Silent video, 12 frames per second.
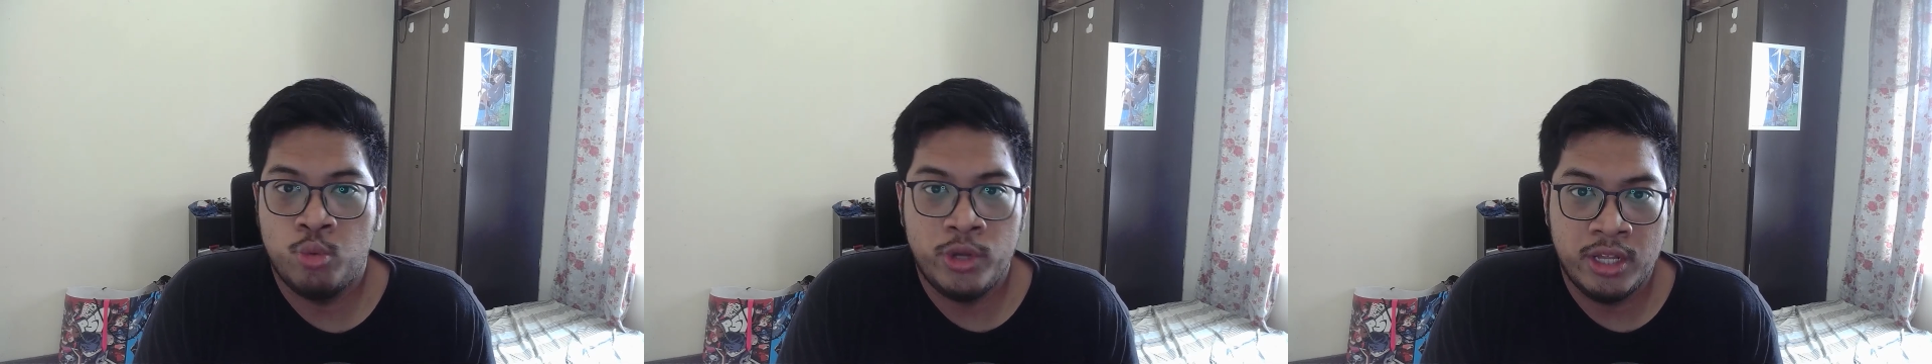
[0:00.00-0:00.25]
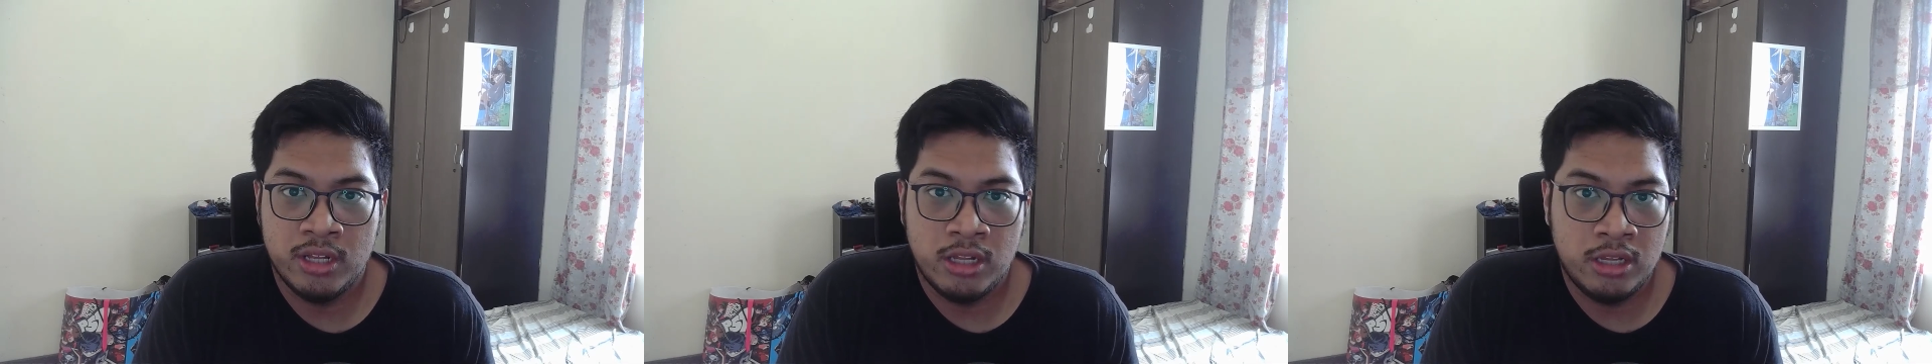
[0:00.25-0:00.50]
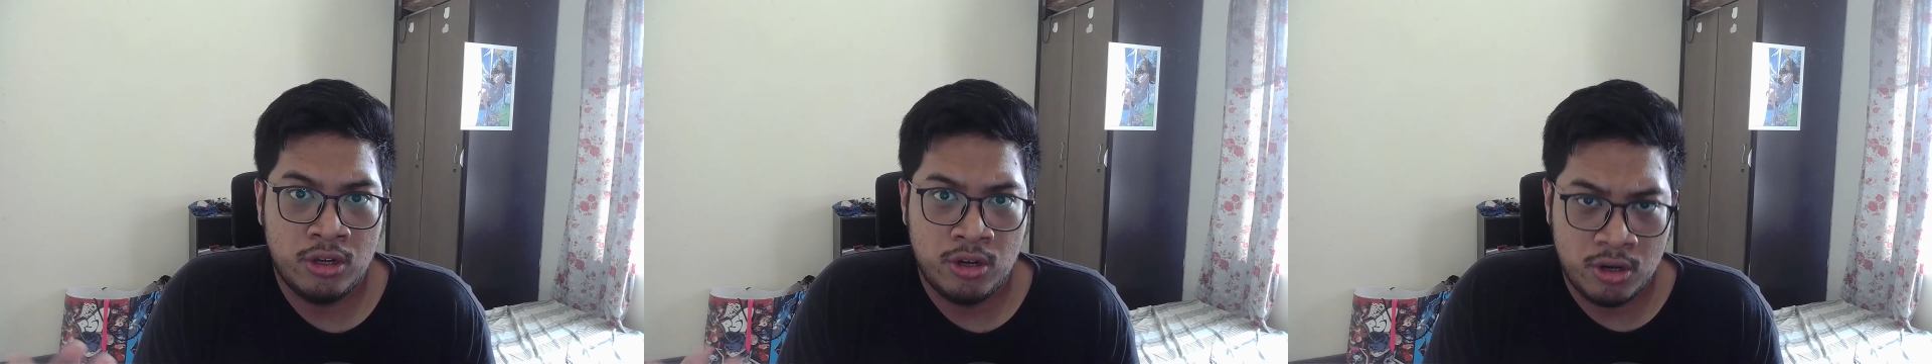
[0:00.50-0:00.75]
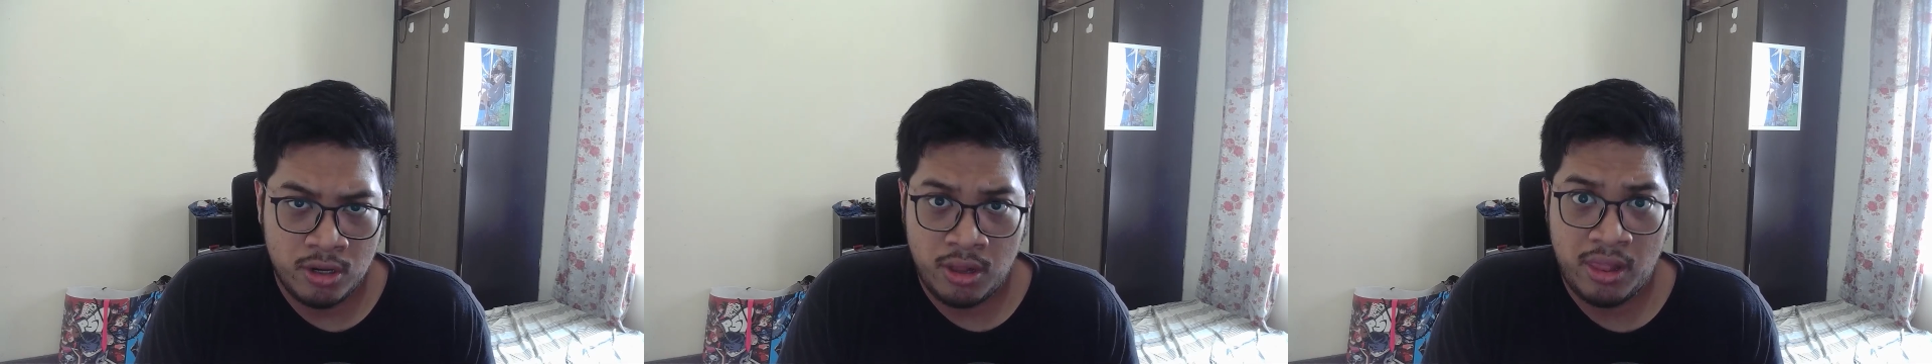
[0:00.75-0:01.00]
real
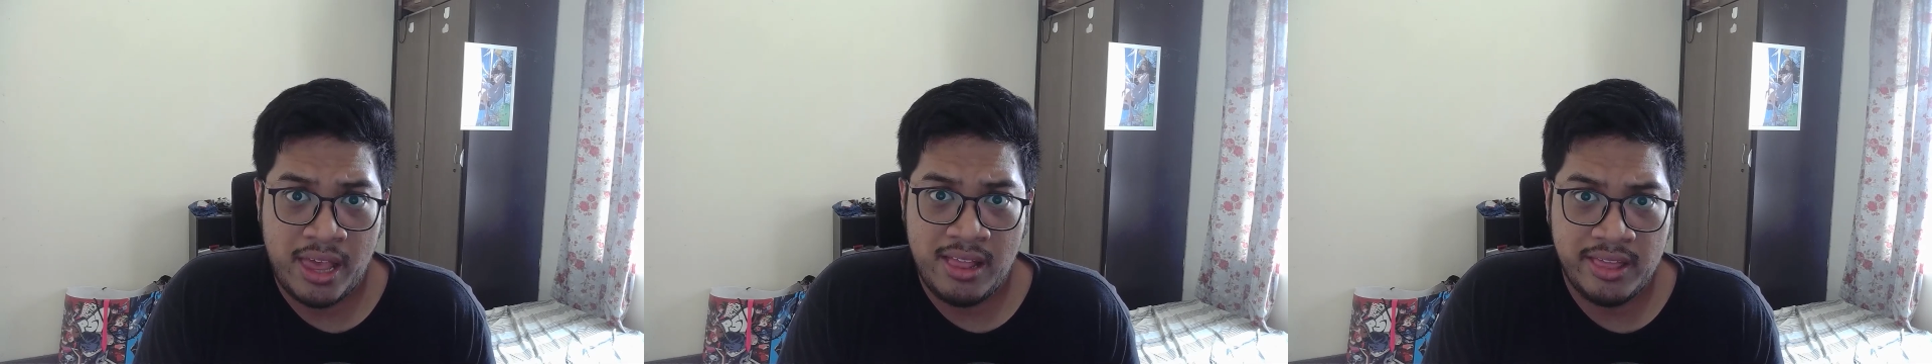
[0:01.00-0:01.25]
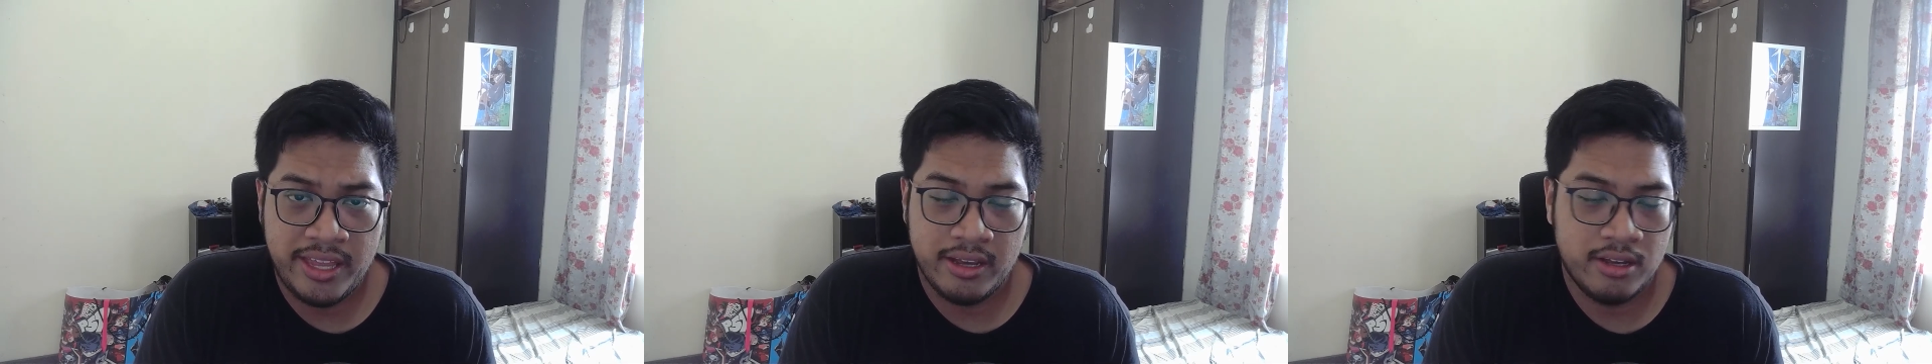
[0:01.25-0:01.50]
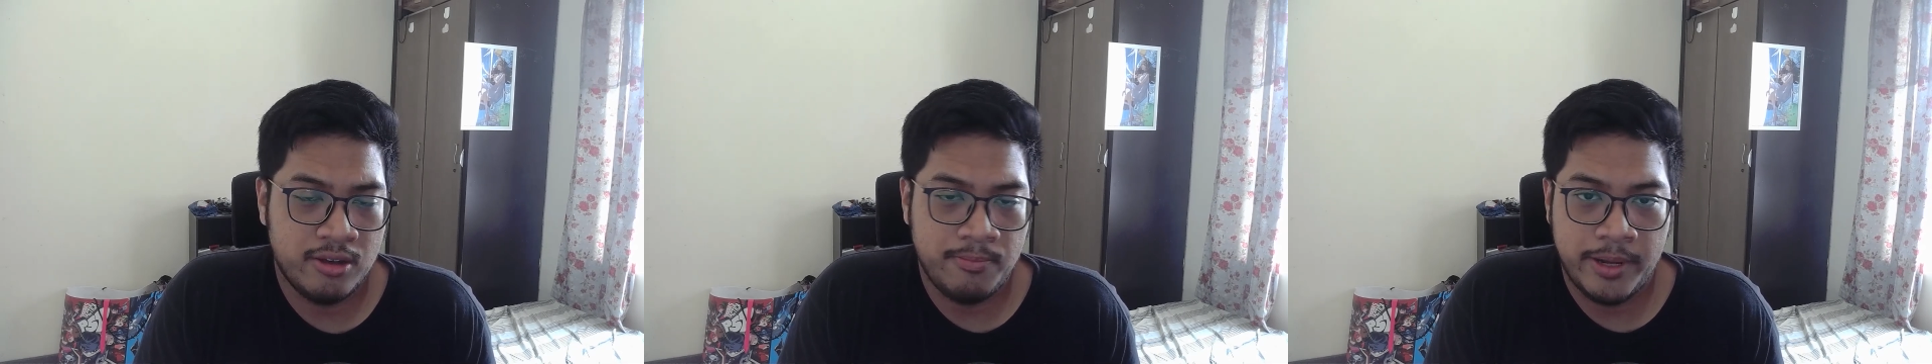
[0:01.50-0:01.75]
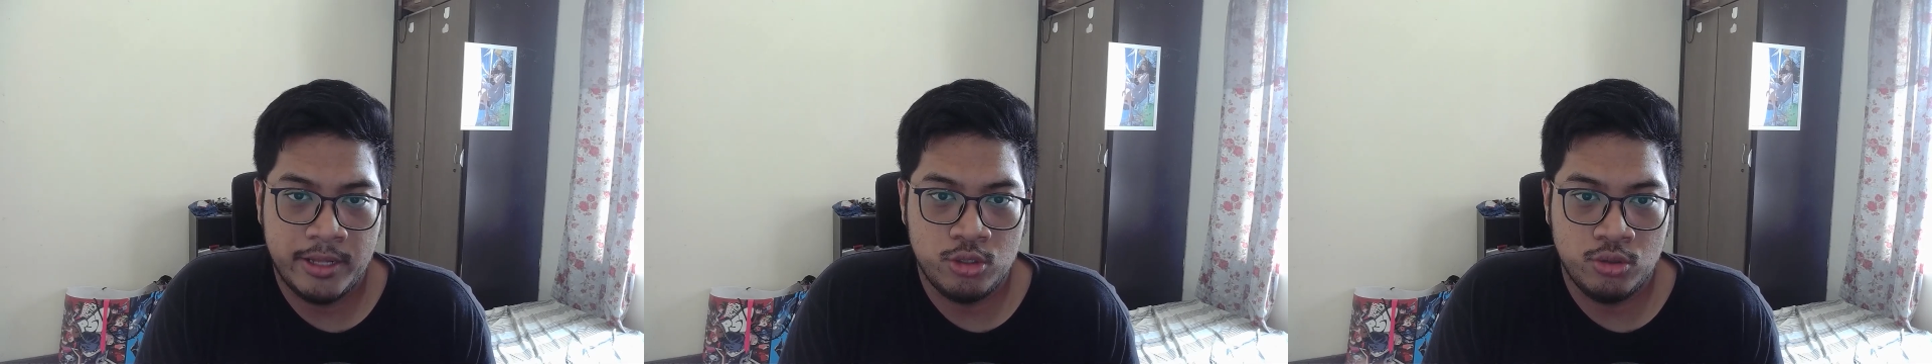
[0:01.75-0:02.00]
or authentic
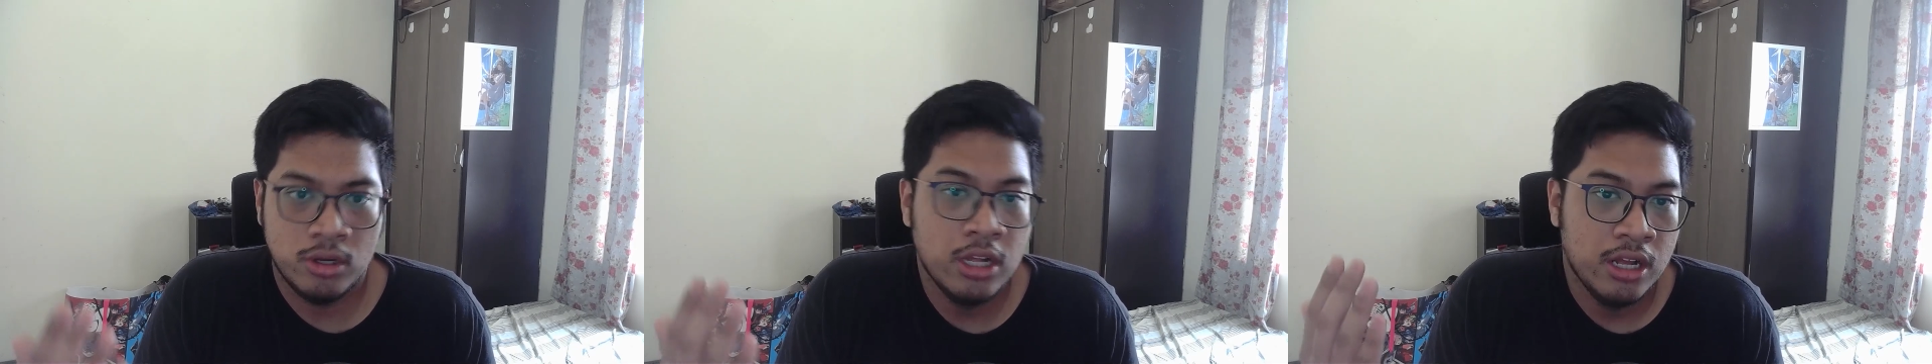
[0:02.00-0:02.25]
compared to